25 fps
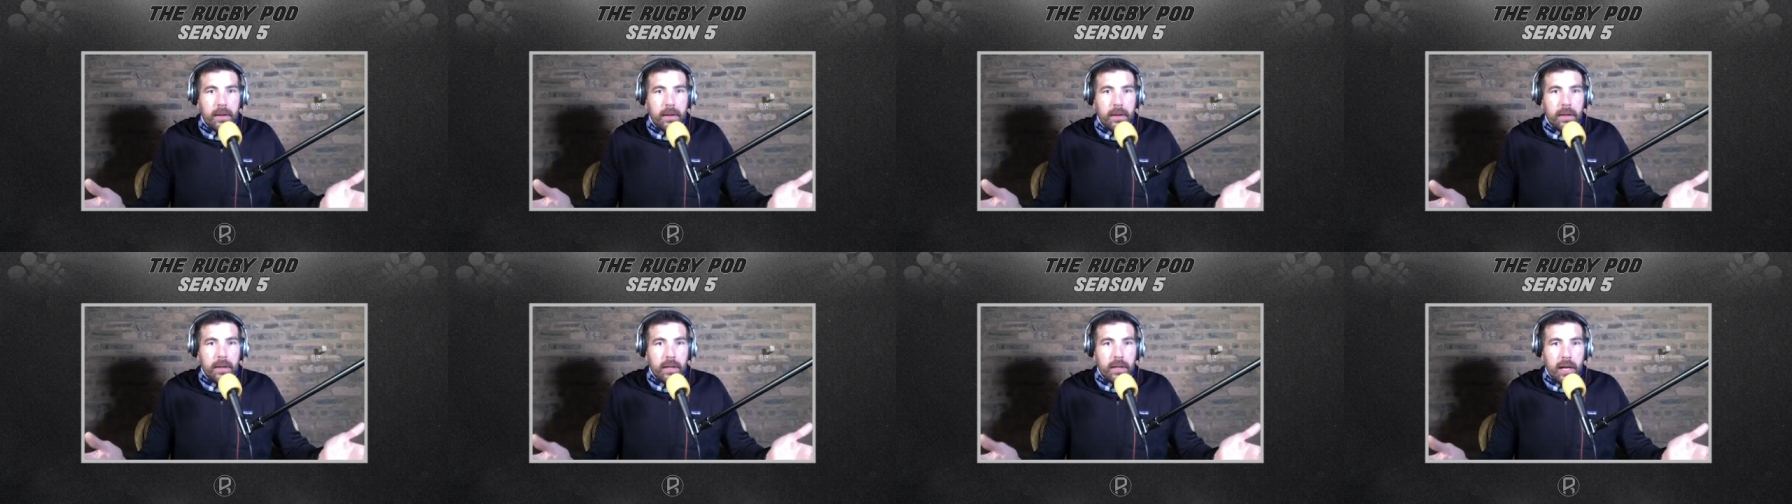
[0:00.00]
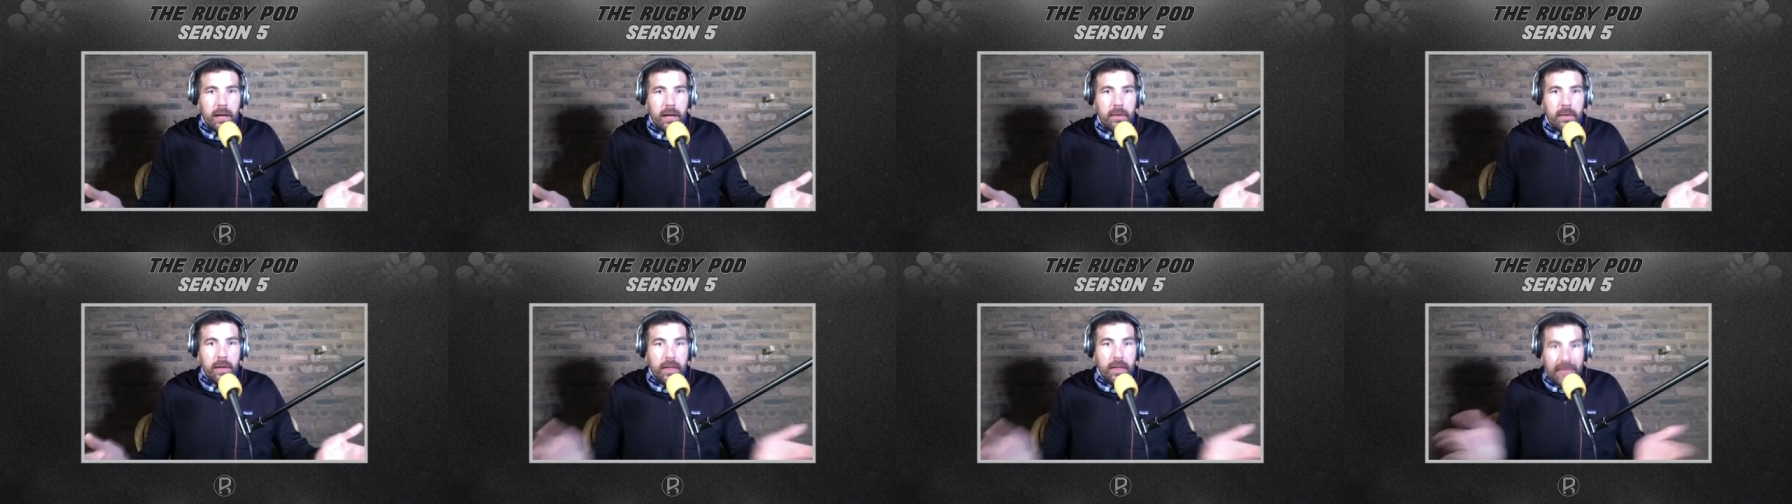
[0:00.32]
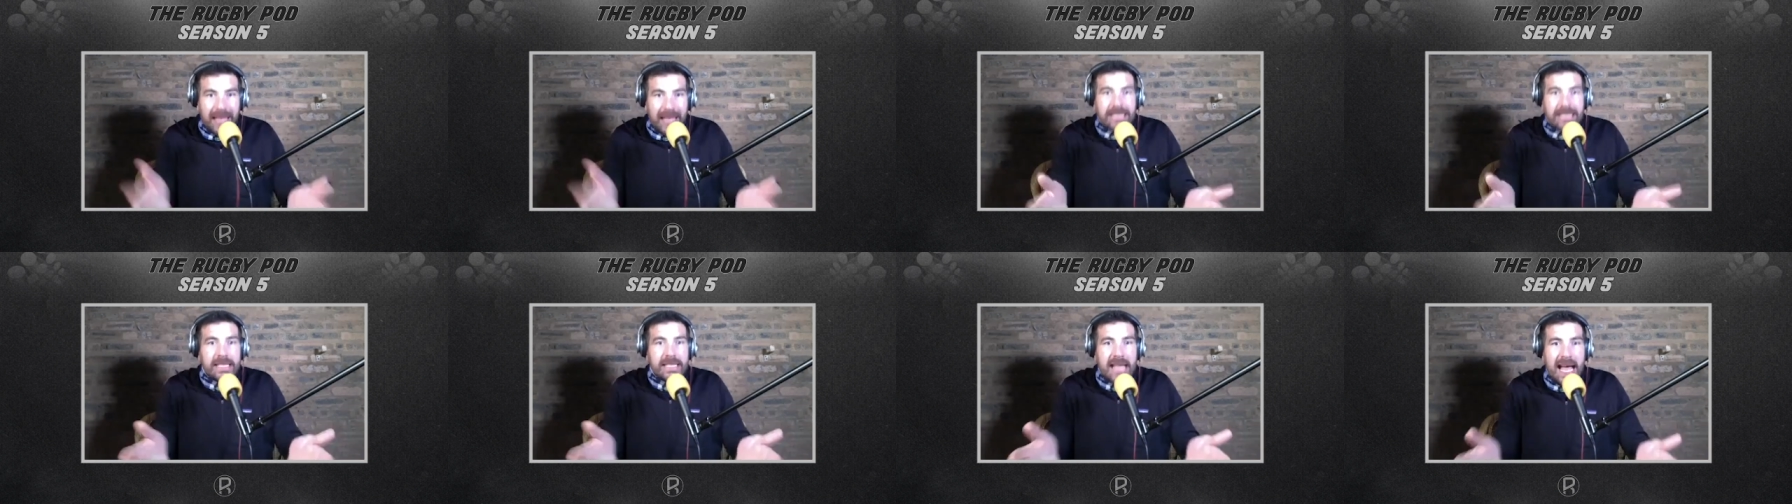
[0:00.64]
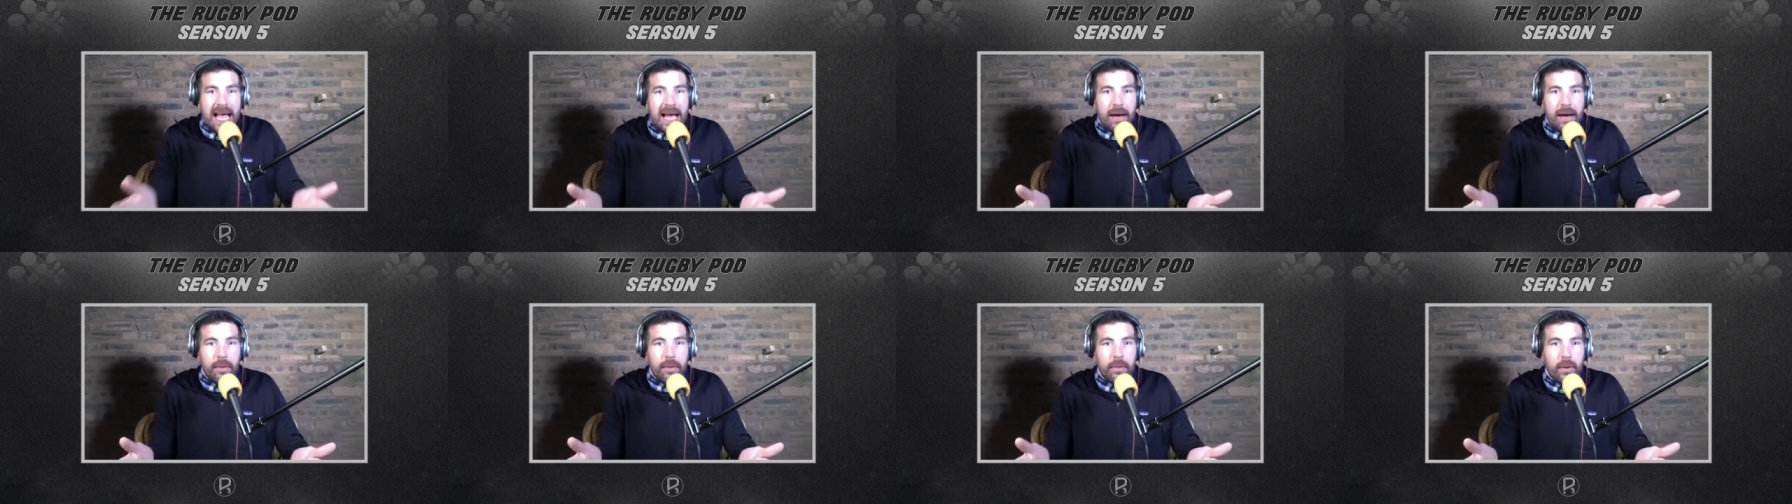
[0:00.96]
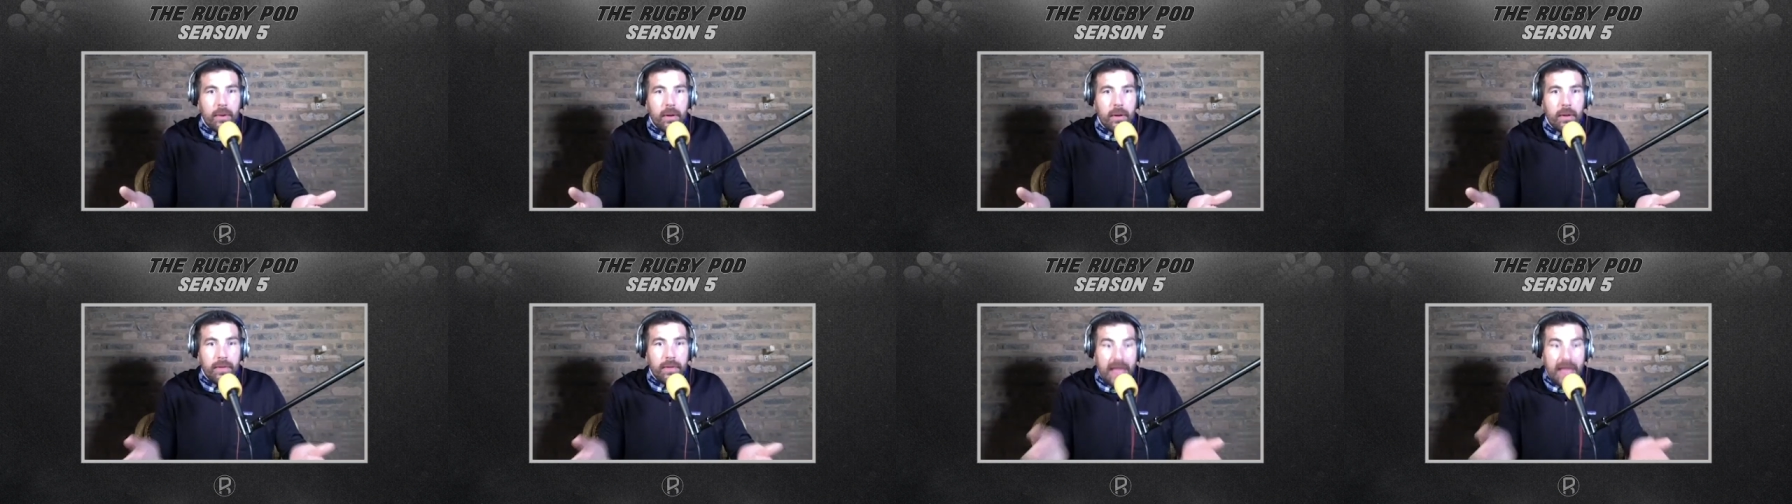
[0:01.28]
You know, that's now.
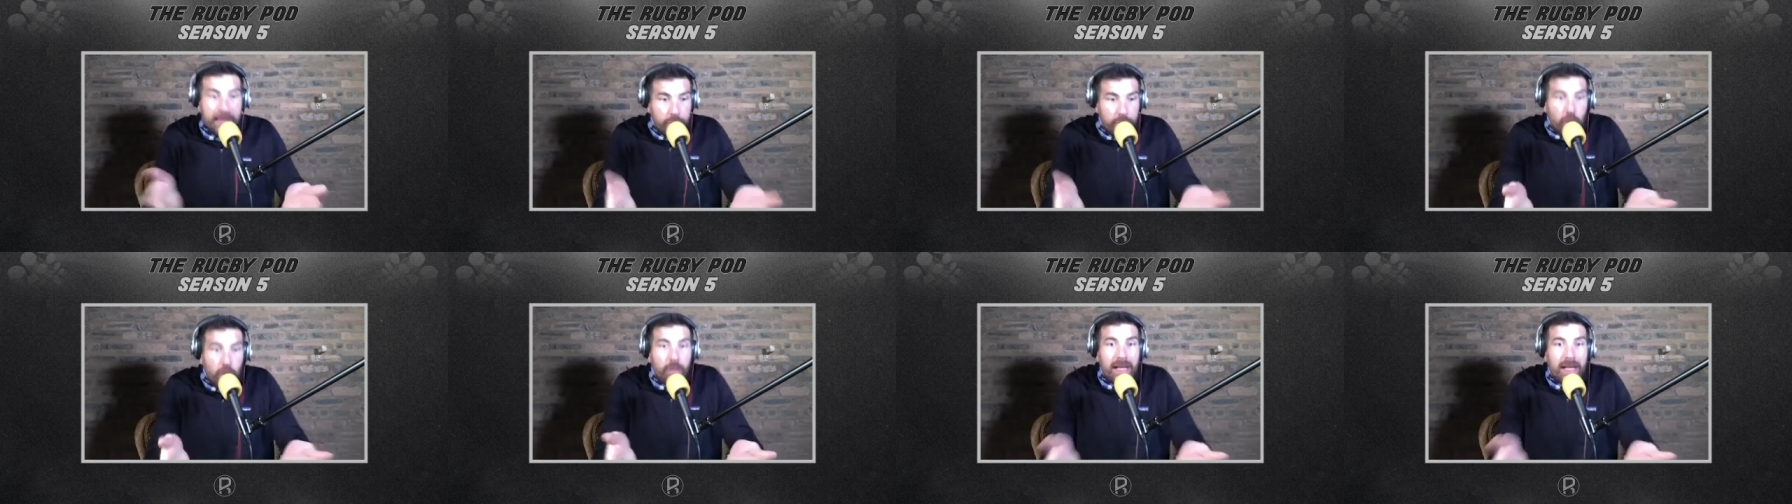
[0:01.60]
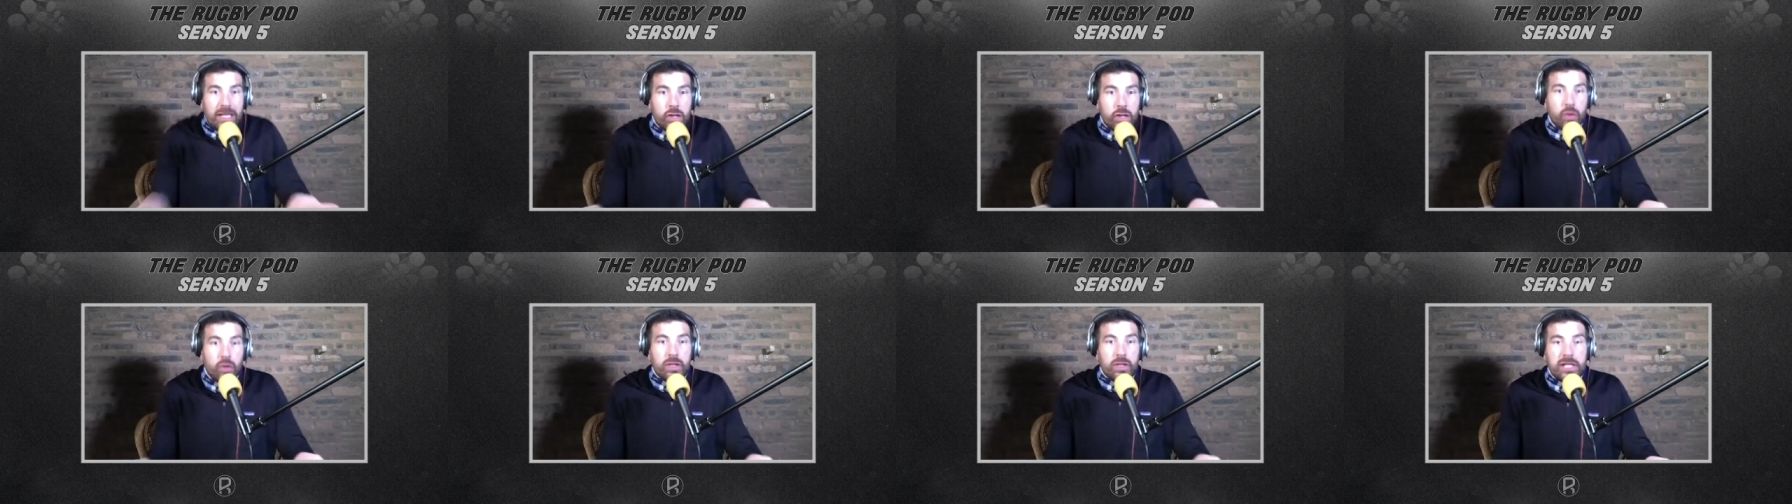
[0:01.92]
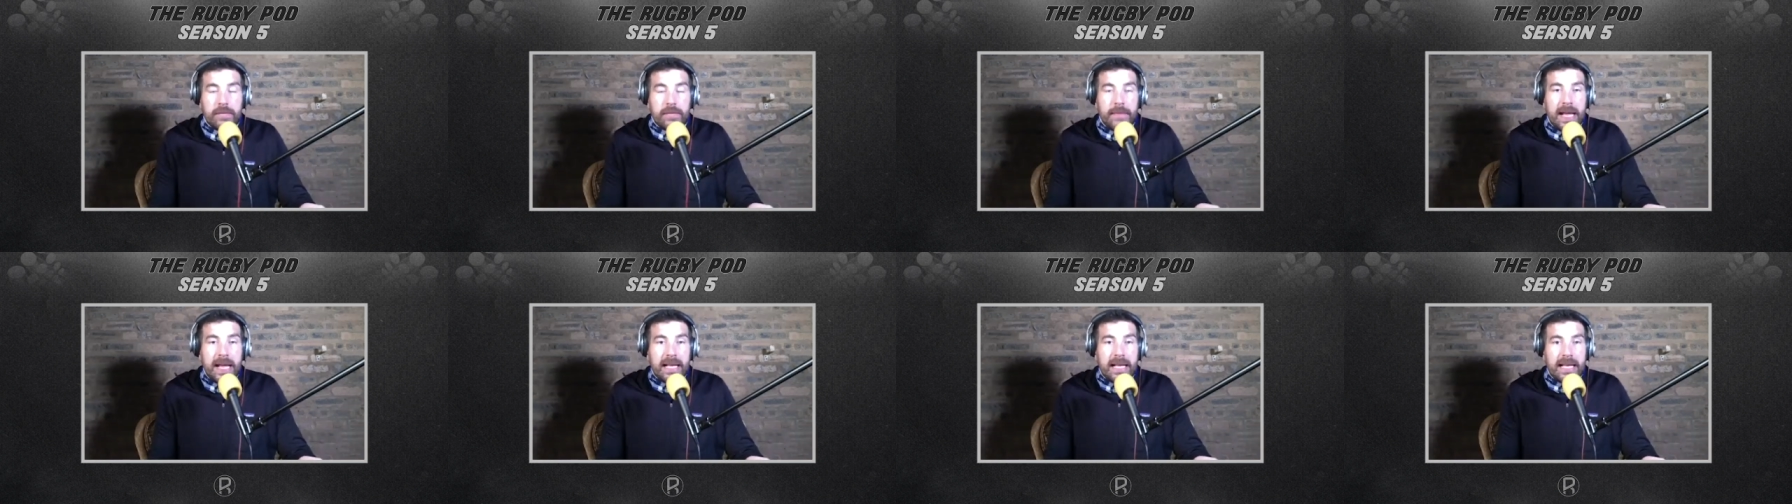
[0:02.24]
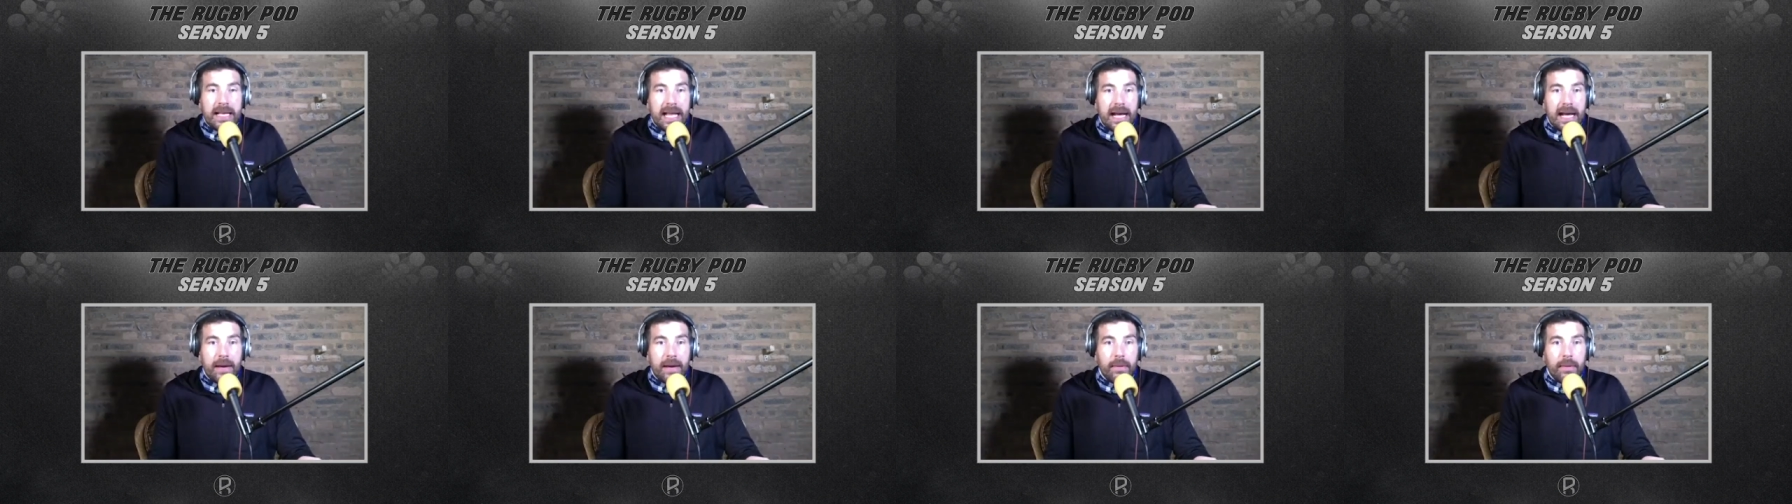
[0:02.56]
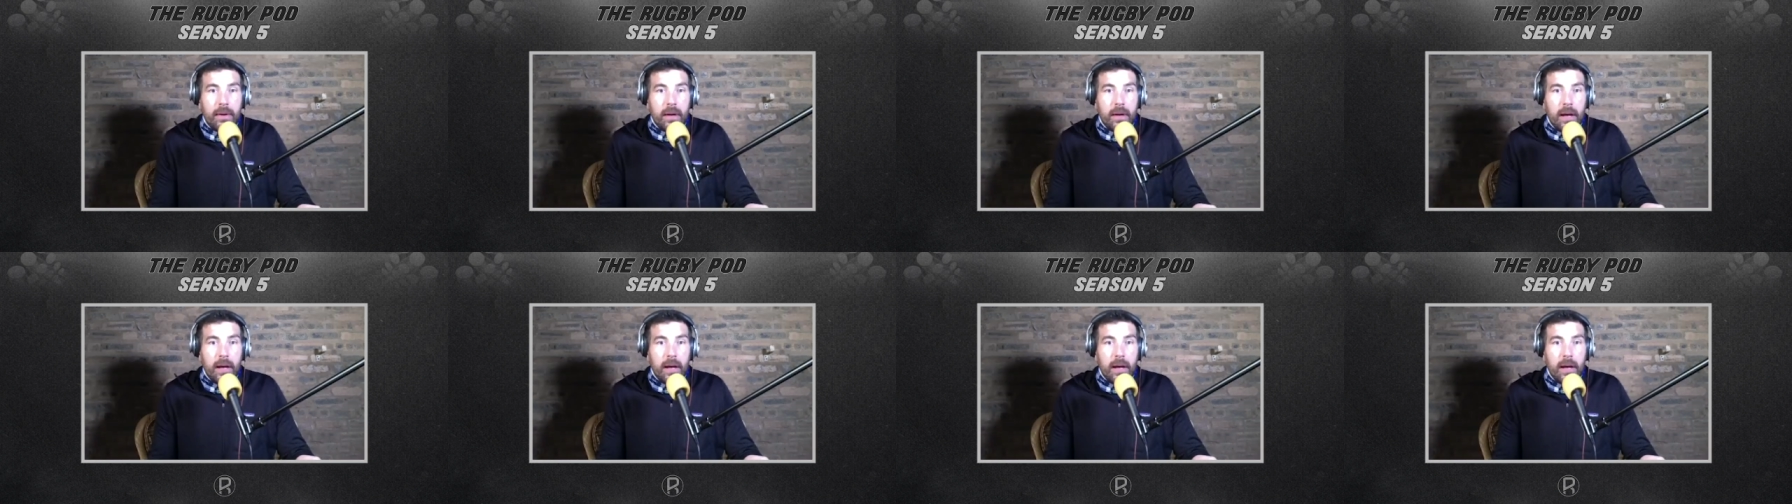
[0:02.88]
They've got that choice to make now.